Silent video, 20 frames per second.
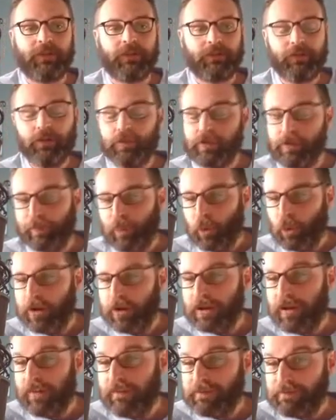So the
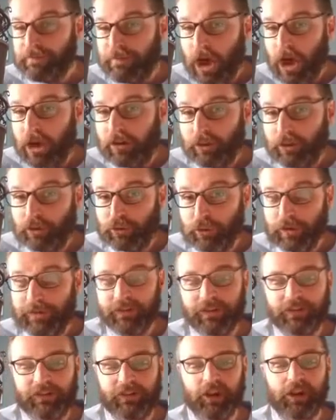point of
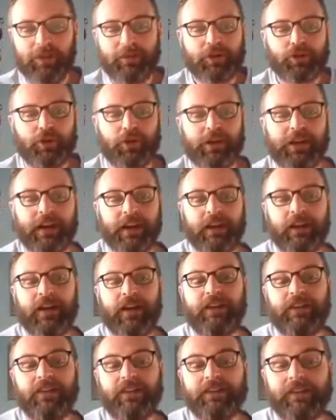model-driven telemetry
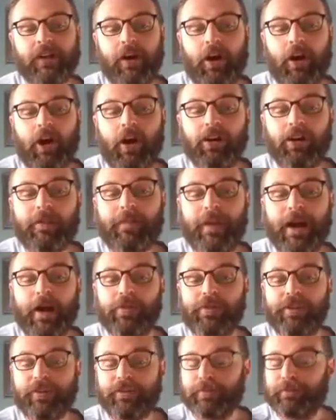is it's all
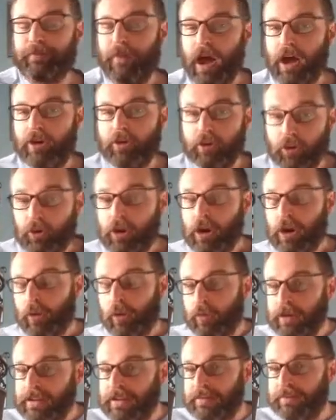about this model.
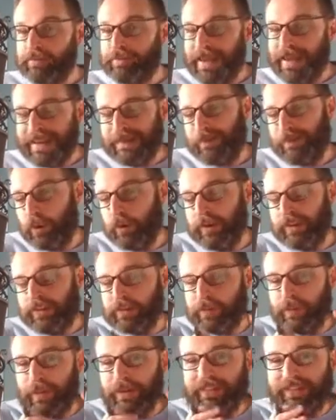We can pinpoint
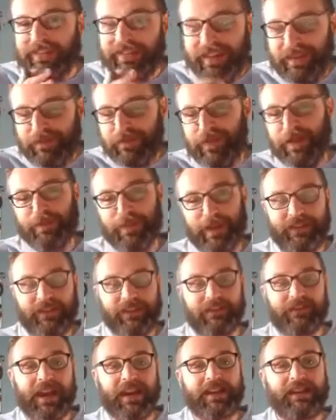specific
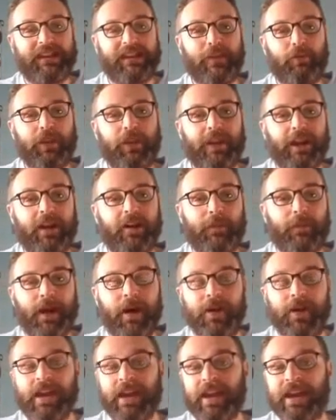bits of data that we care
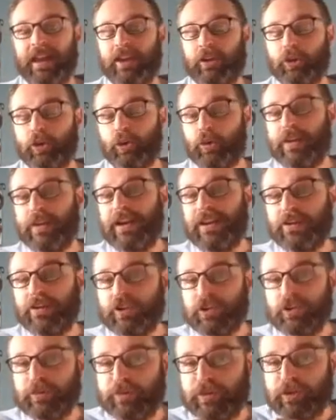about and create a
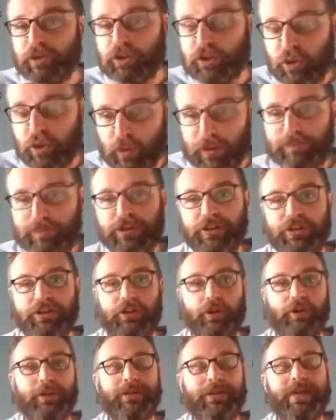subscription
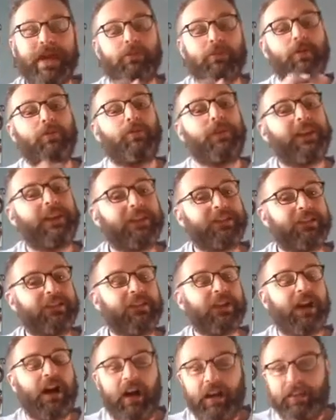to it. That way we get
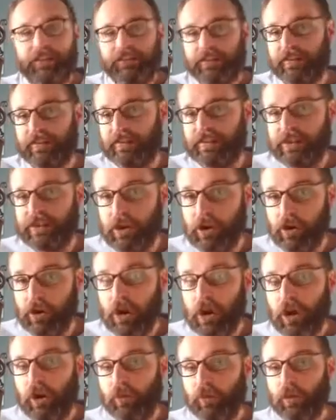to constantly
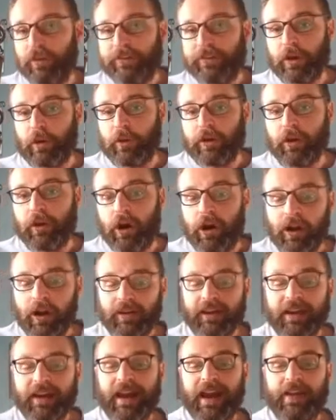know what's going
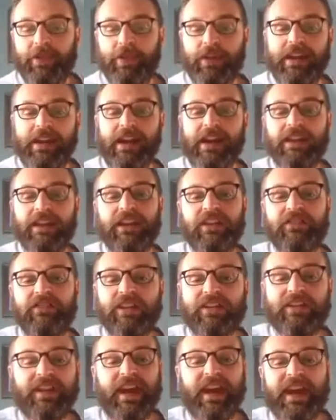on. At the end of
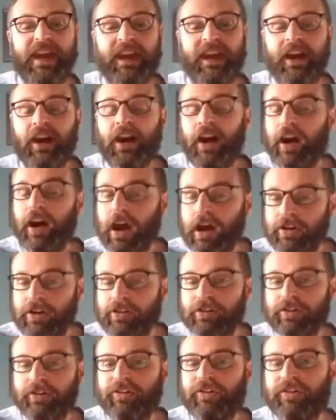the day,
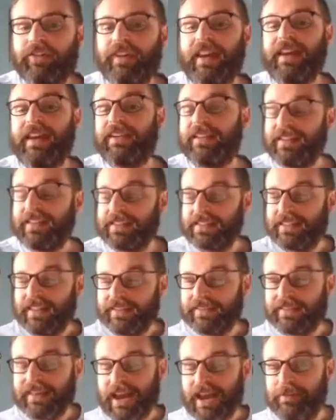understanding
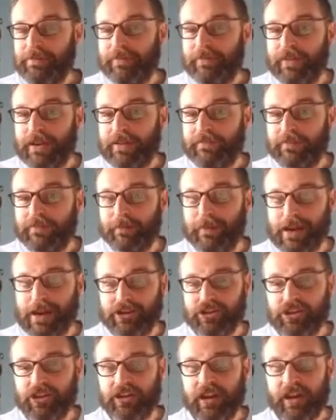this type of
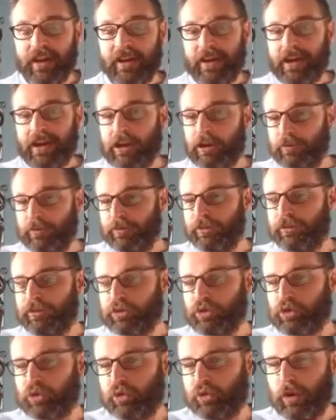information helps
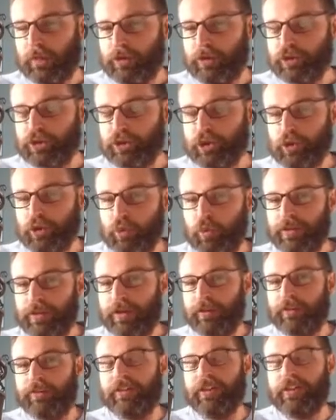us troubleshoot when
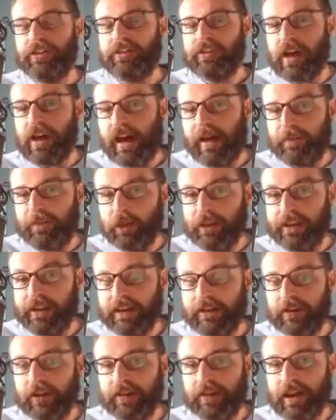there's an
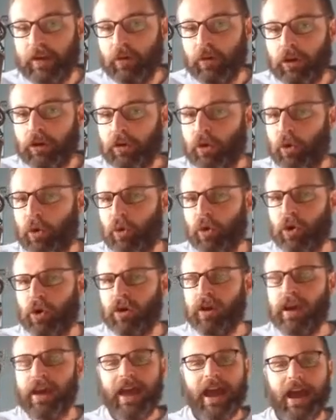anomaly in our network
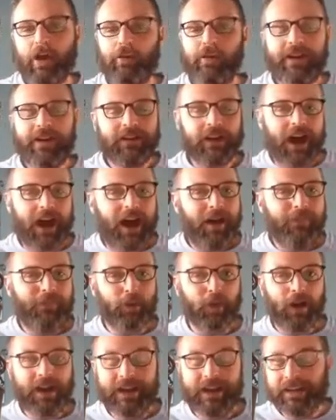or how we can
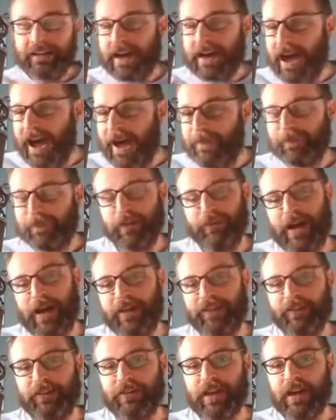operate and
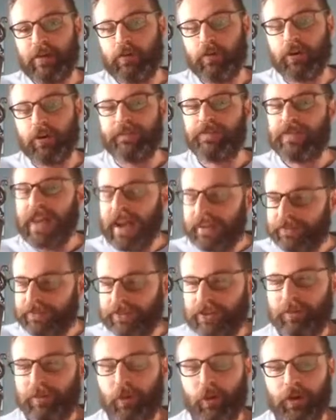optimize our network.
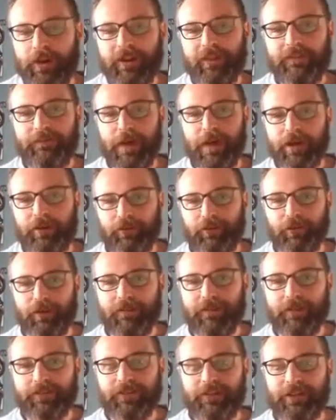That's the point of
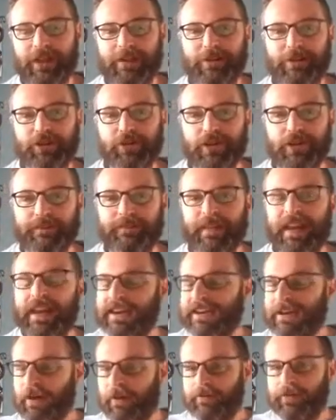model-driven telemetry.
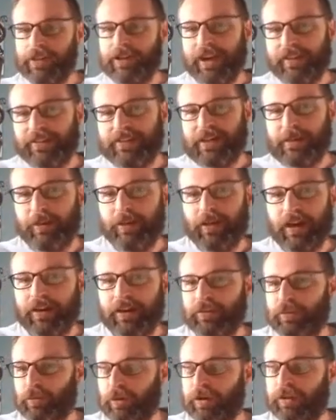Now, over the next couple
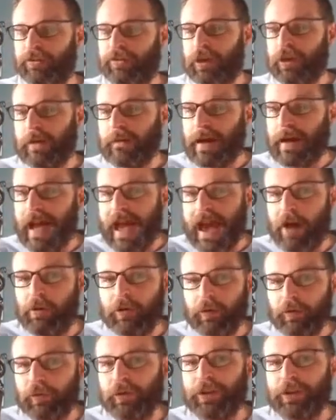nuggets, we're going to talk about how it